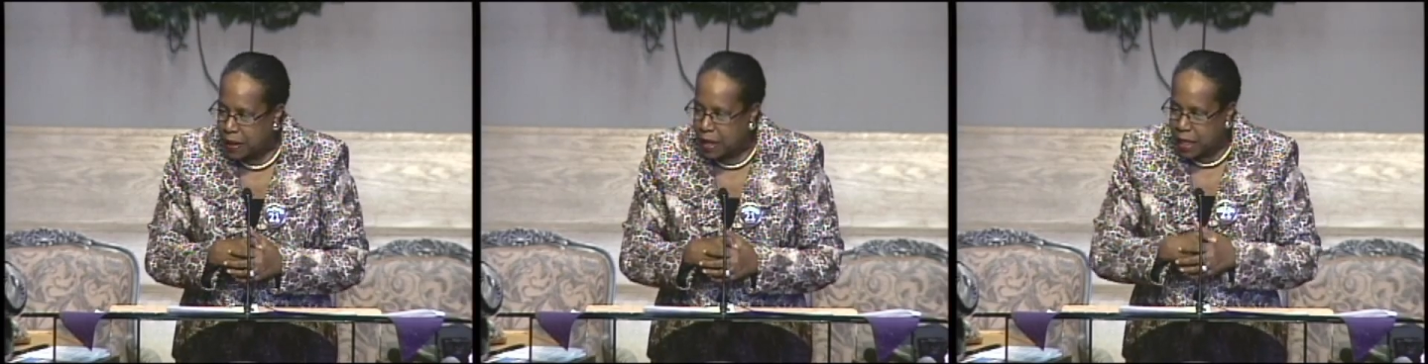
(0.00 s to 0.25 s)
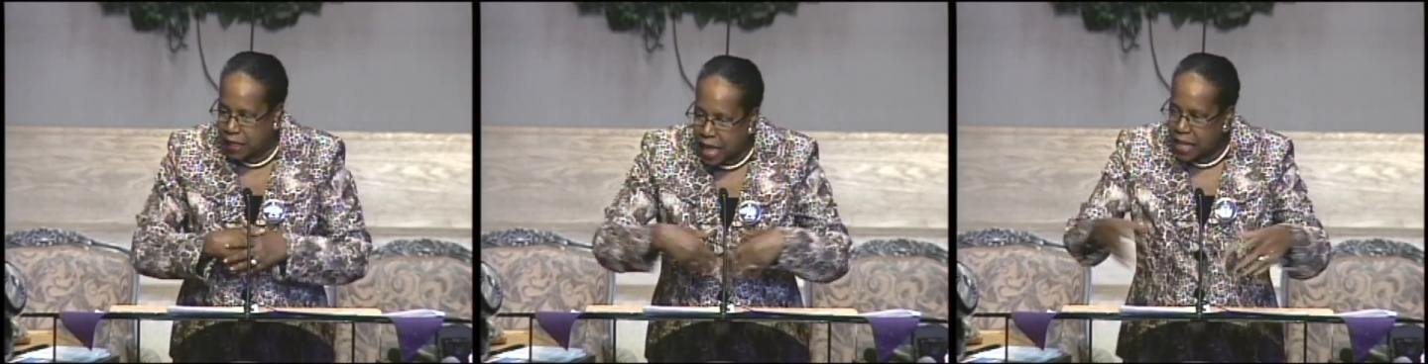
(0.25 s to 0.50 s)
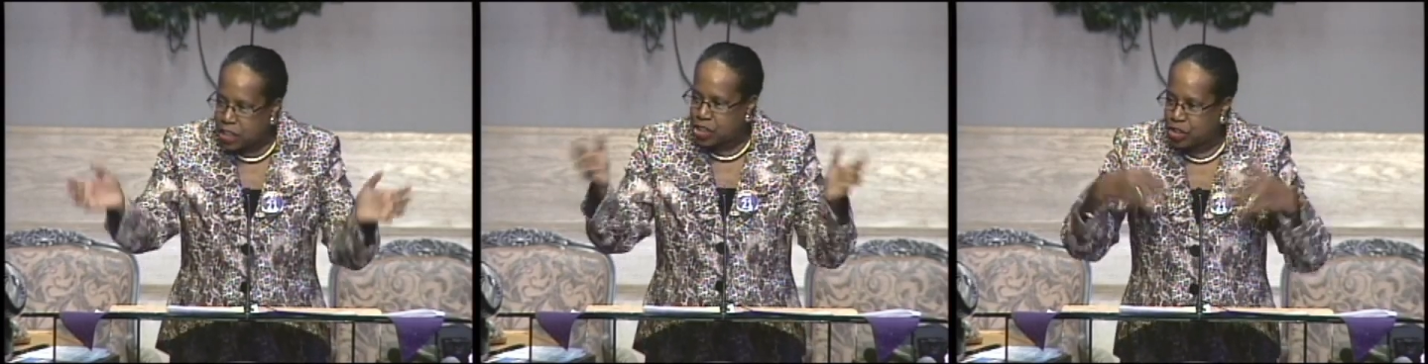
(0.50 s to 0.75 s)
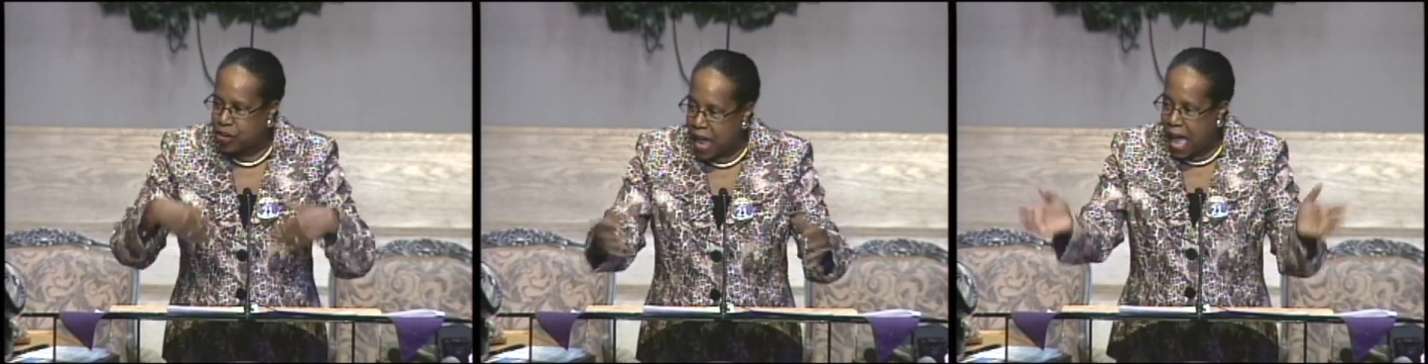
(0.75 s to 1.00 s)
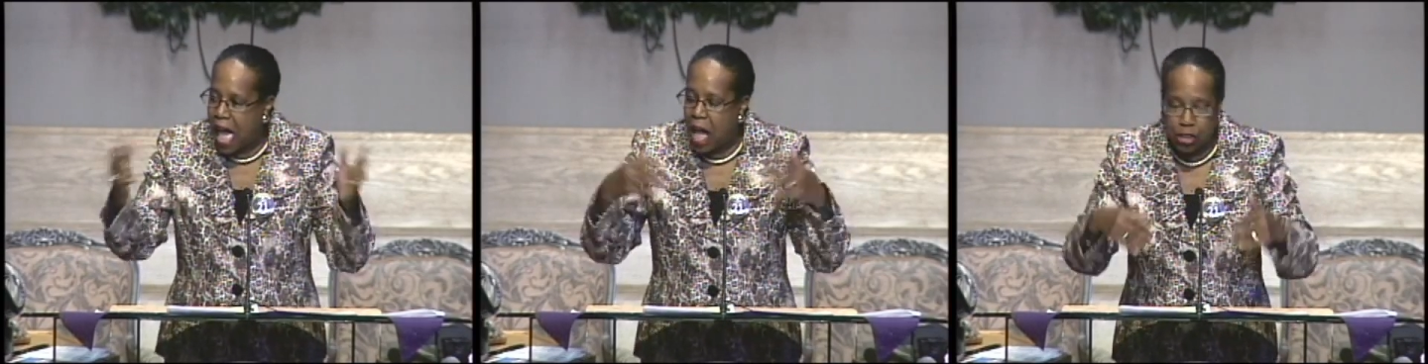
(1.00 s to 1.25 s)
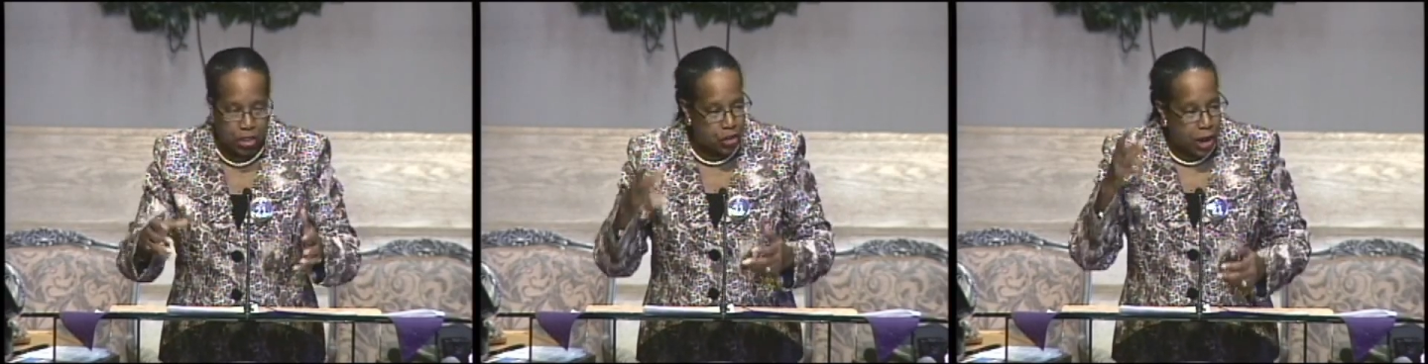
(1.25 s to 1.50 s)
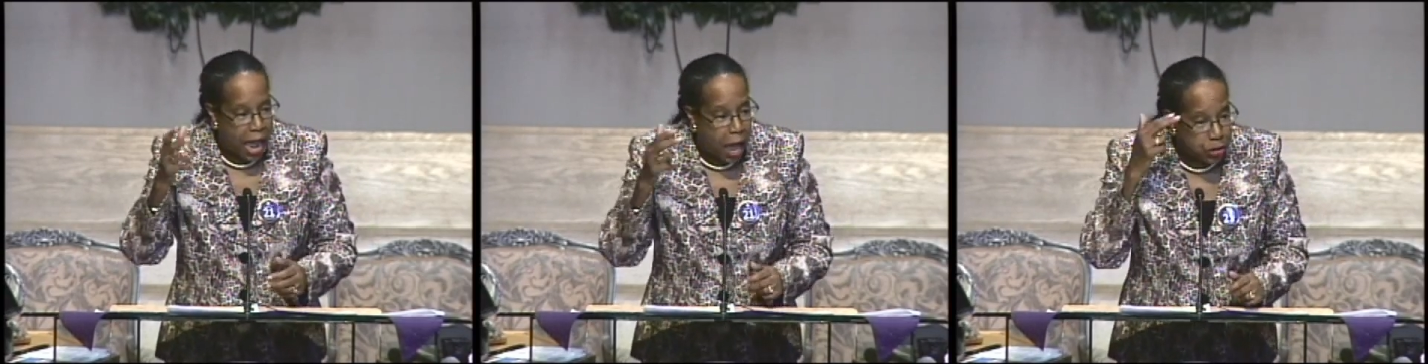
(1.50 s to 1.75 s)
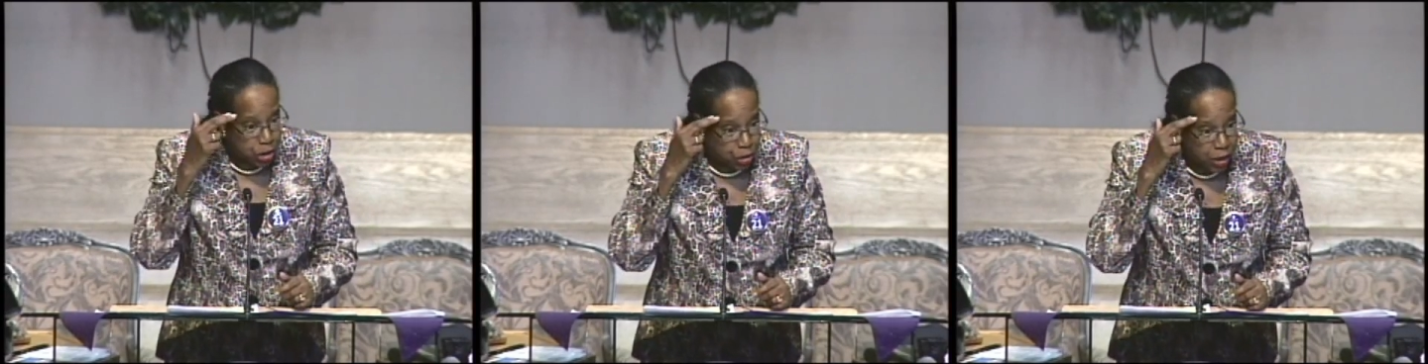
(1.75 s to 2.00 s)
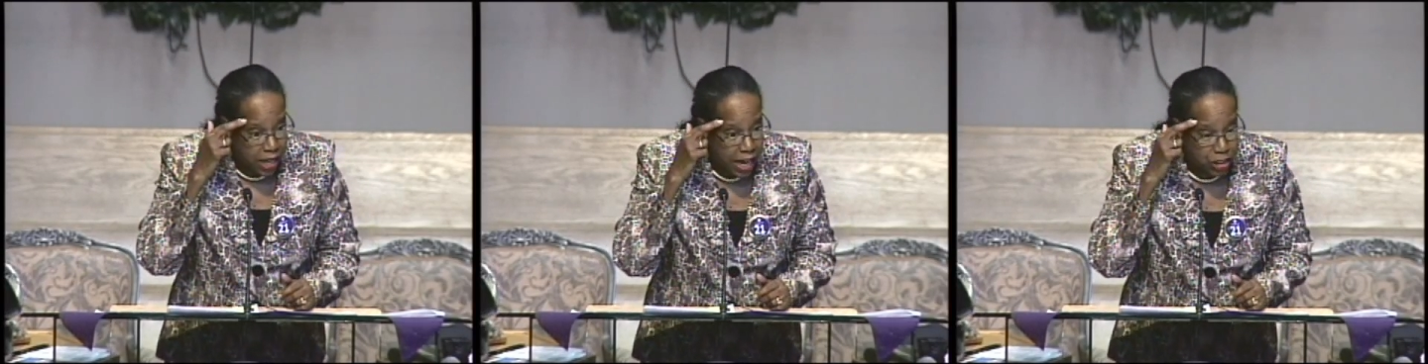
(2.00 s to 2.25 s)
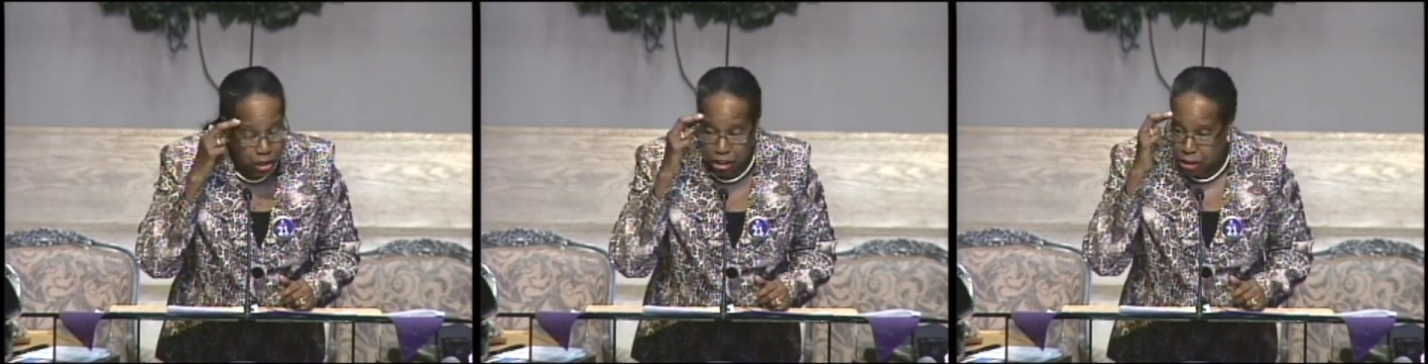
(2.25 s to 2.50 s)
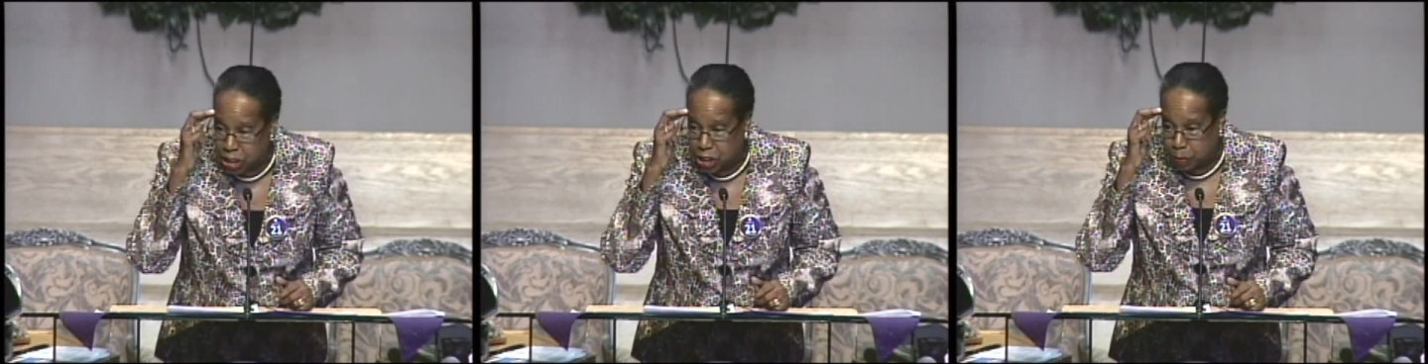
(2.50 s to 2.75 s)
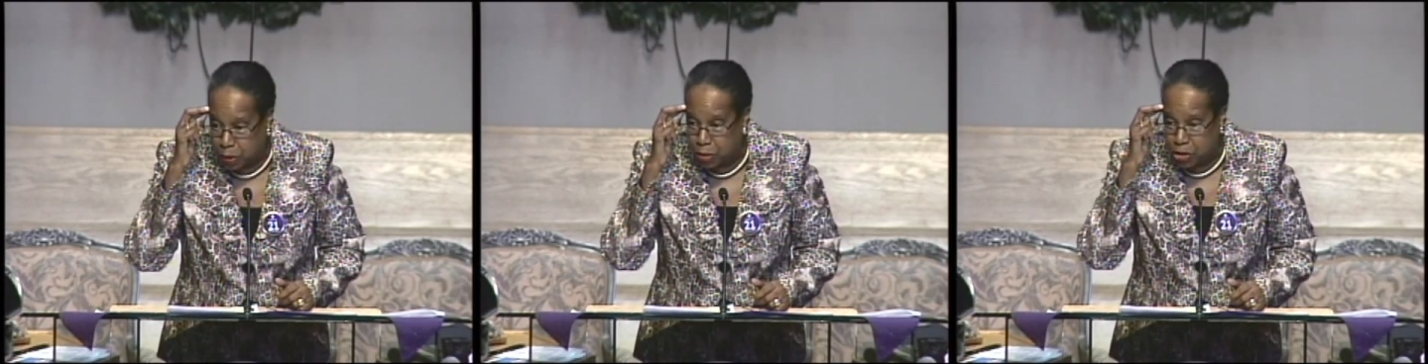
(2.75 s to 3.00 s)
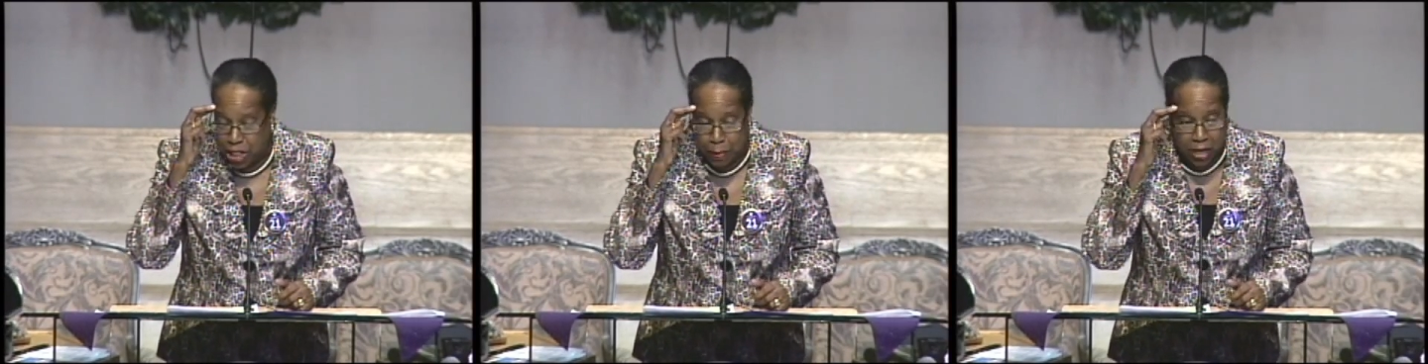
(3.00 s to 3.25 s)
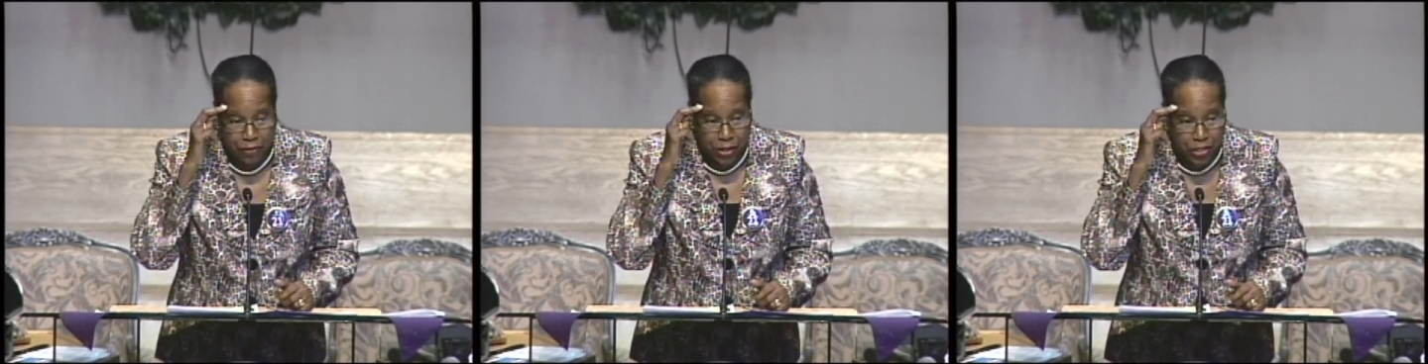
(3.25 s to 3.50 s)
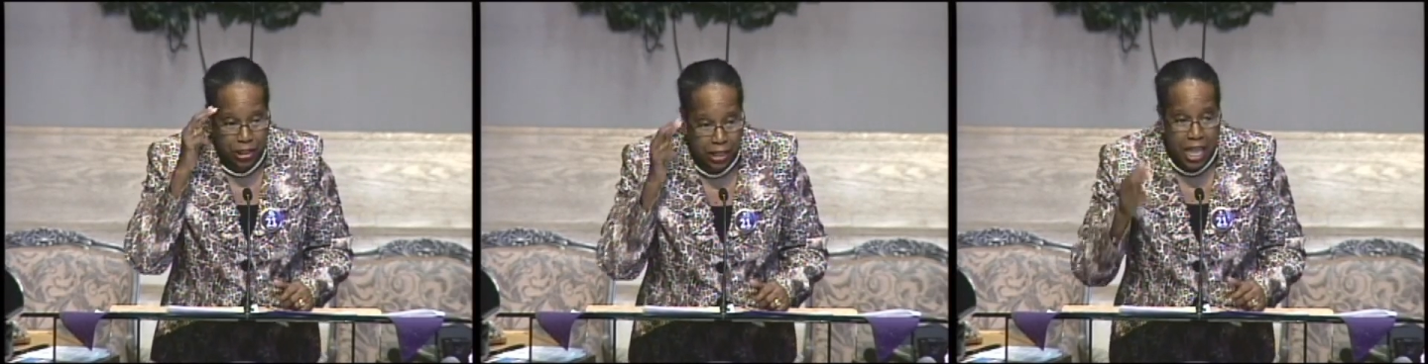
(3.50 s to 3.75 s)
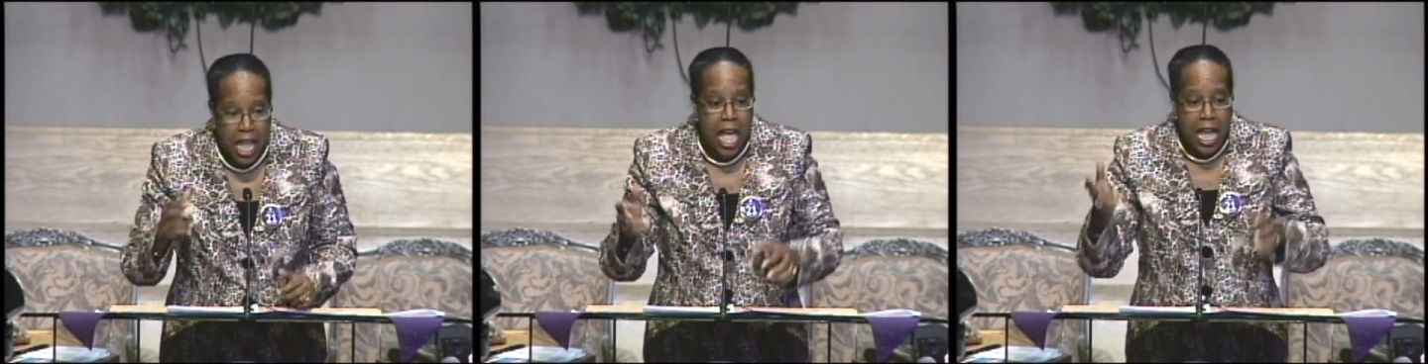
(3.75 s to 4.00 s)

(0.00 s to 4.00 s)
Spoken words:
cleansed her house, and your house is your consciousness, spiritually, metaphysically,